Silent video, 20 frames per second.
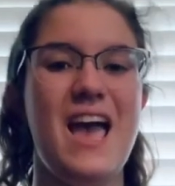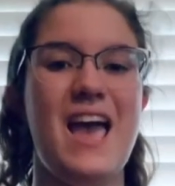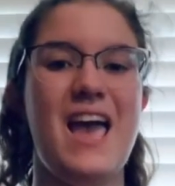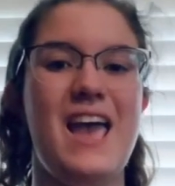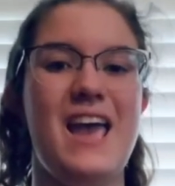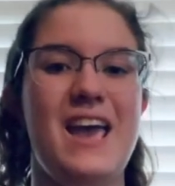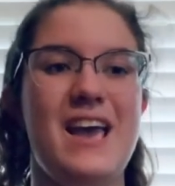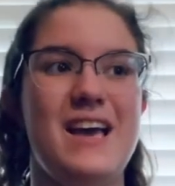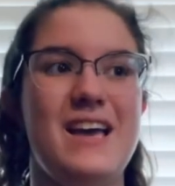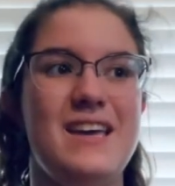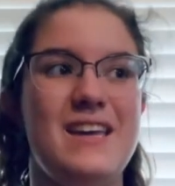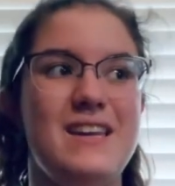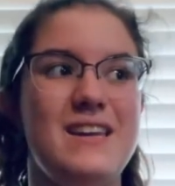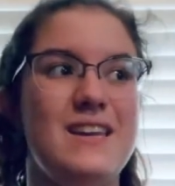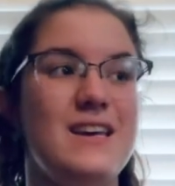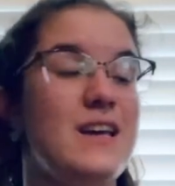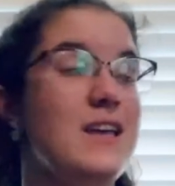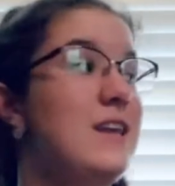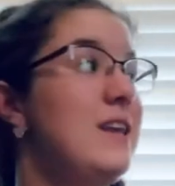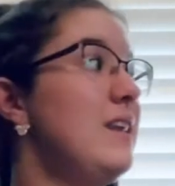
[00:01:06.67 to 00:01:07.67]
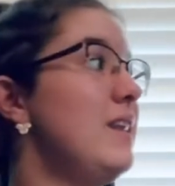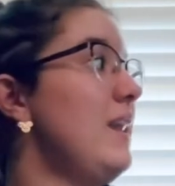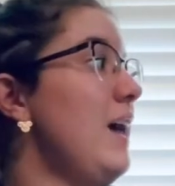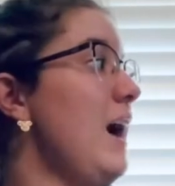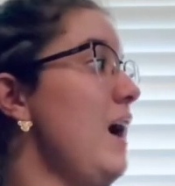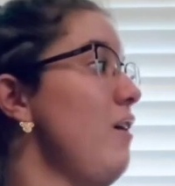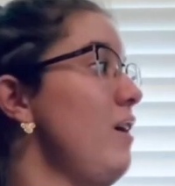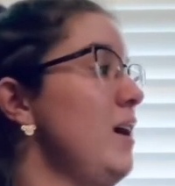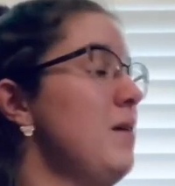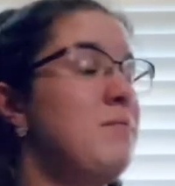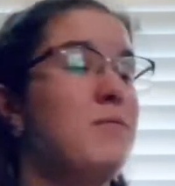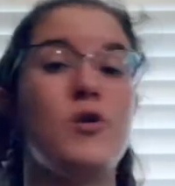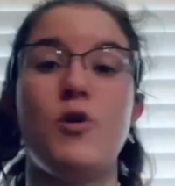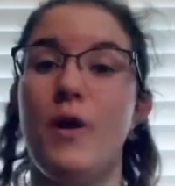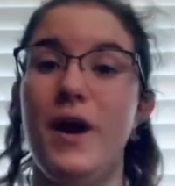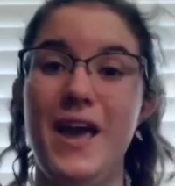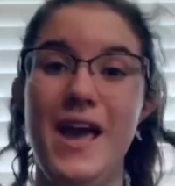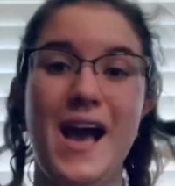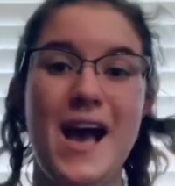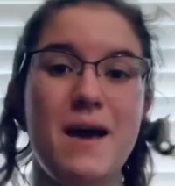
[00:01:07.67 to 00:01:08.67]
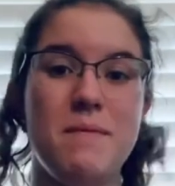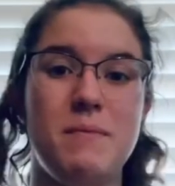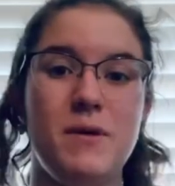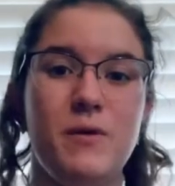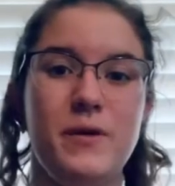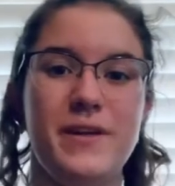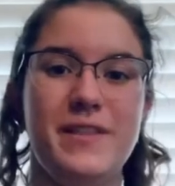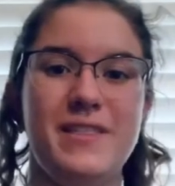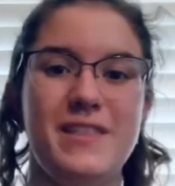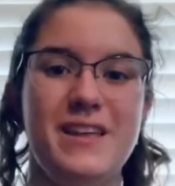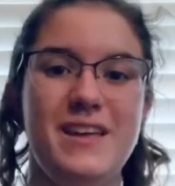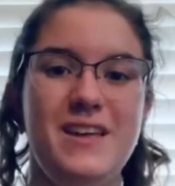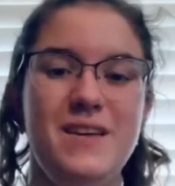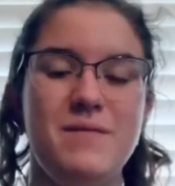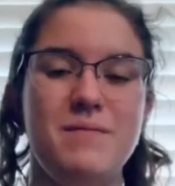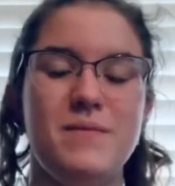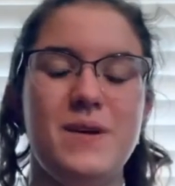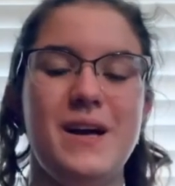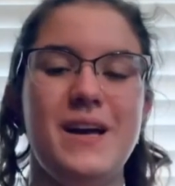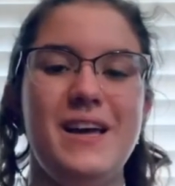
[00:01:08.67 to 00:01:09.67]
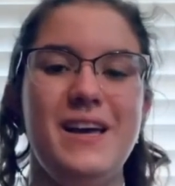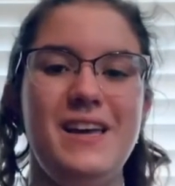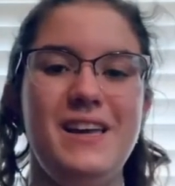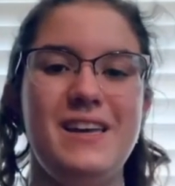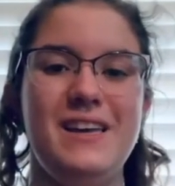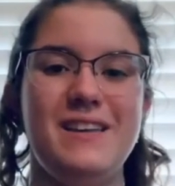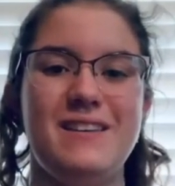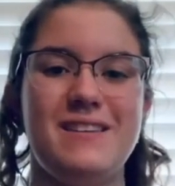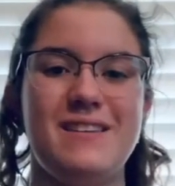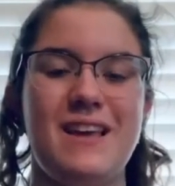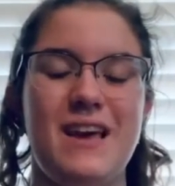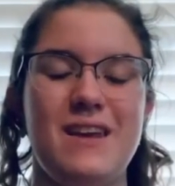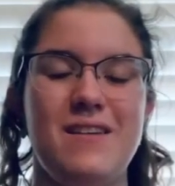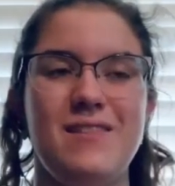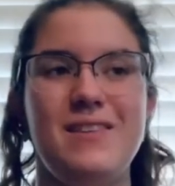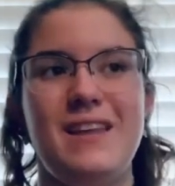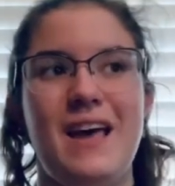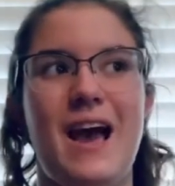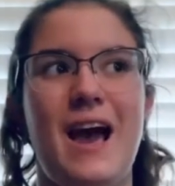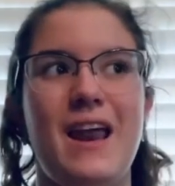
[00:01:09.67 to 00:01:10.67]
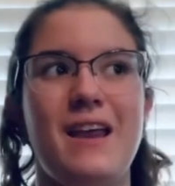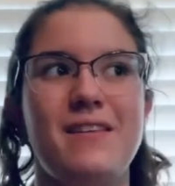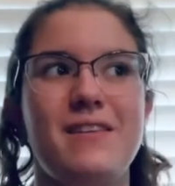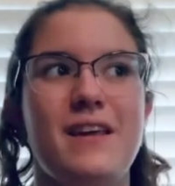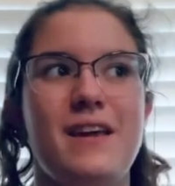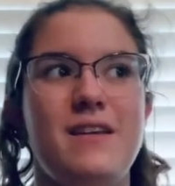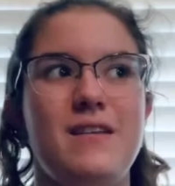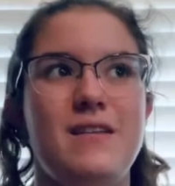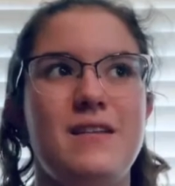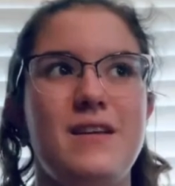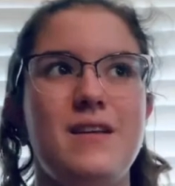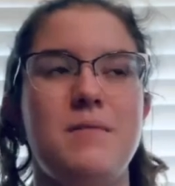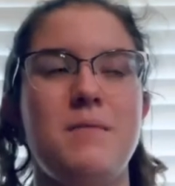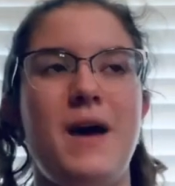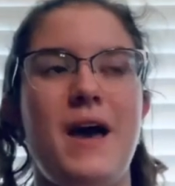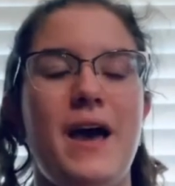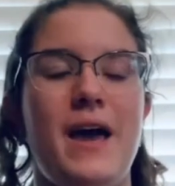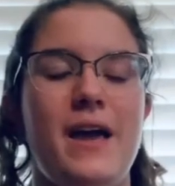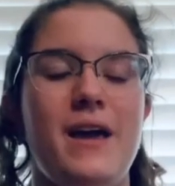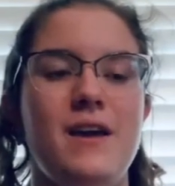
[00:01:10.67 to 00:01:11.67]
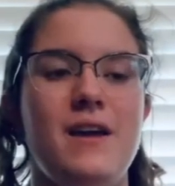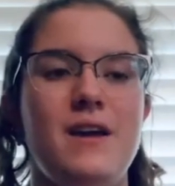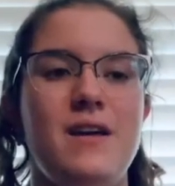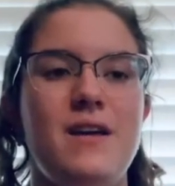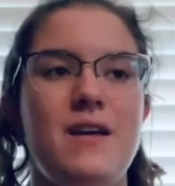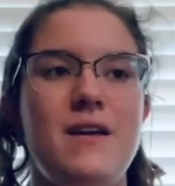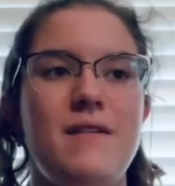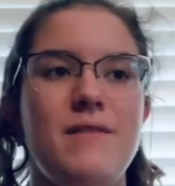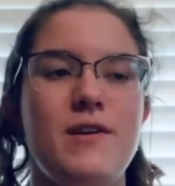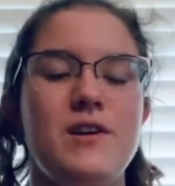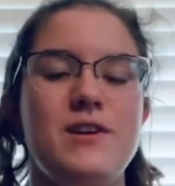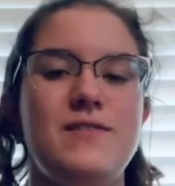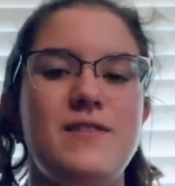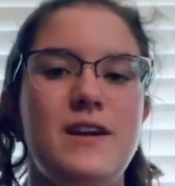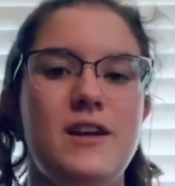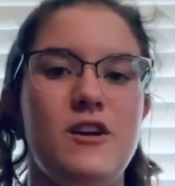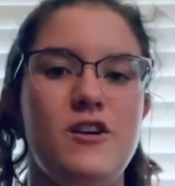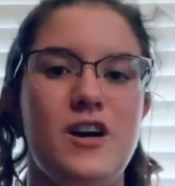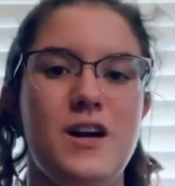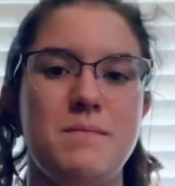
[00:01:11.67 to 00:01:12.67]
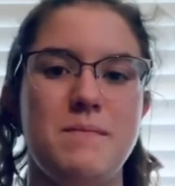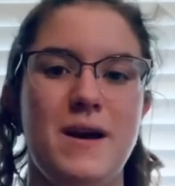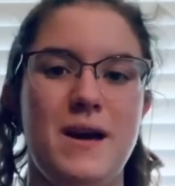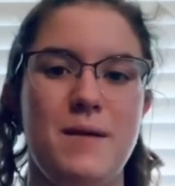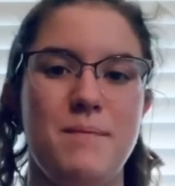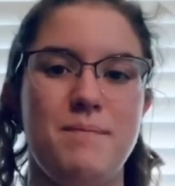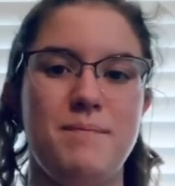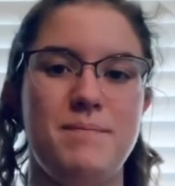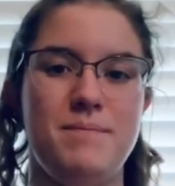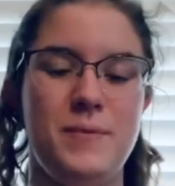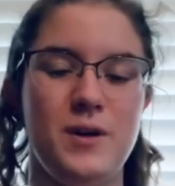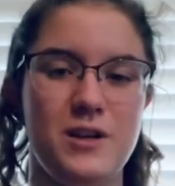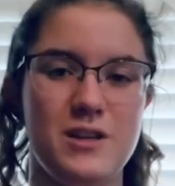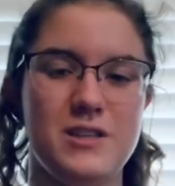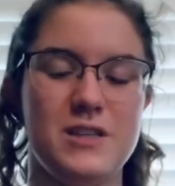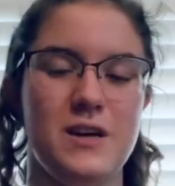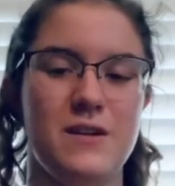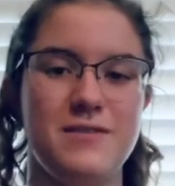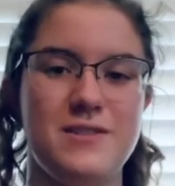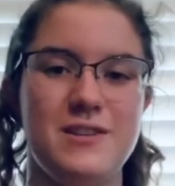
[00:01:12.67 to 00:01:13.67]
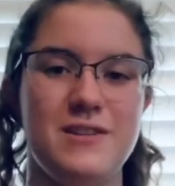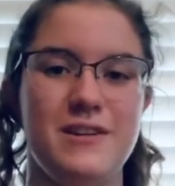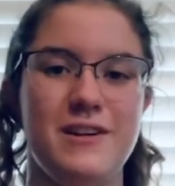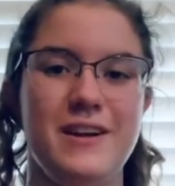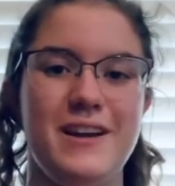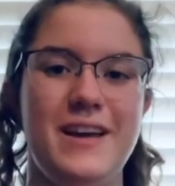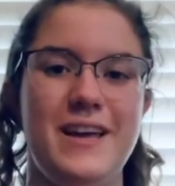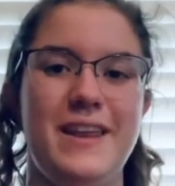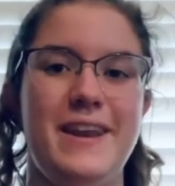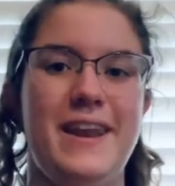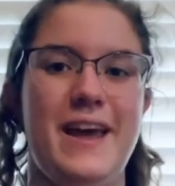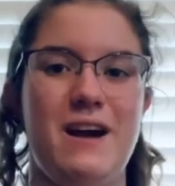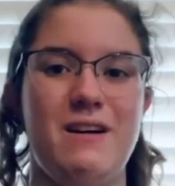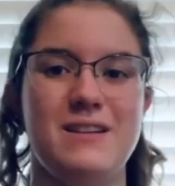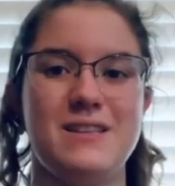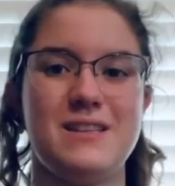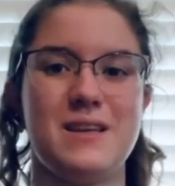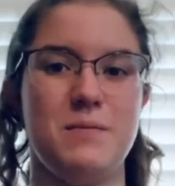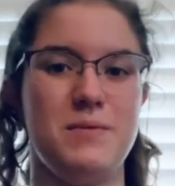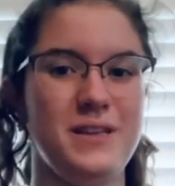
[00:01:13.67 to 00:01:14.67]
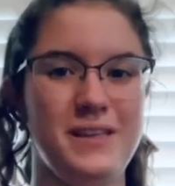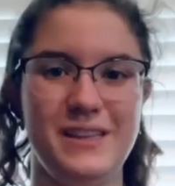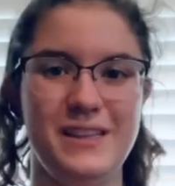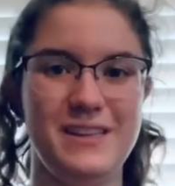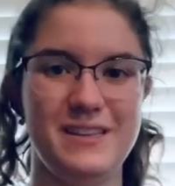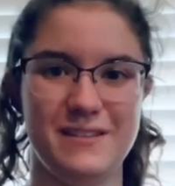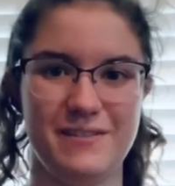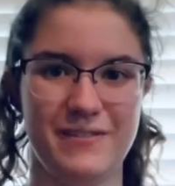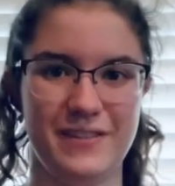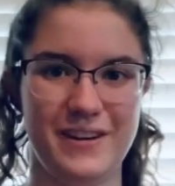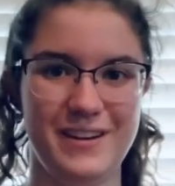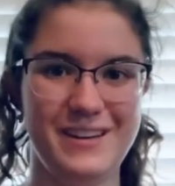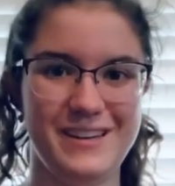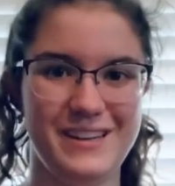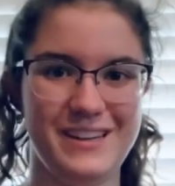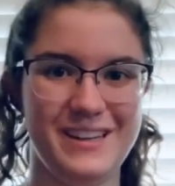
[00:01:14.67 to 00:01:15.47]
And now I'm quite happy with it, but it's kind of sad because I did my first video on my bookshelf tour and now it's completely different.